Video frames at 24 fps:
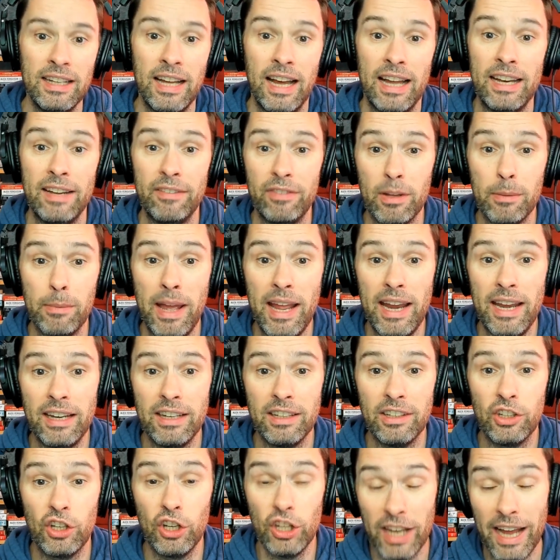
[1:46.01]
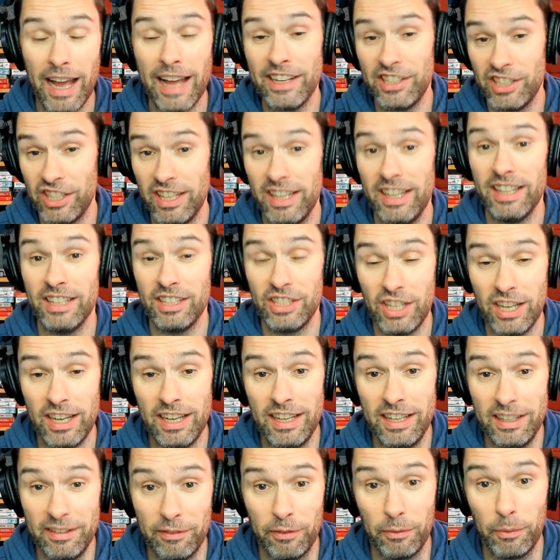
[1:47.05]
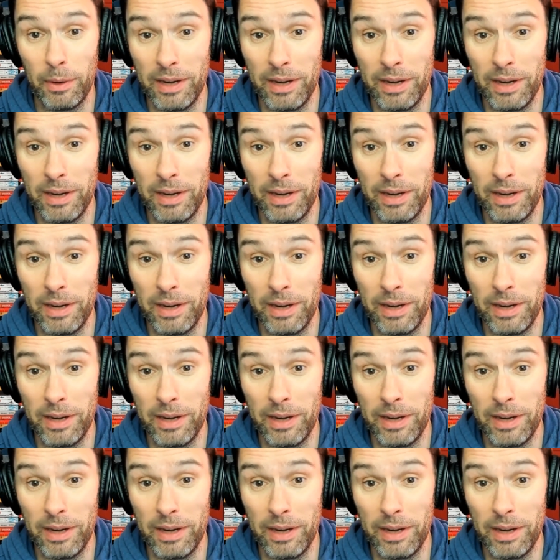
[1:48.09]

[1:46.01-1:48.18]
And if the men could actually achieve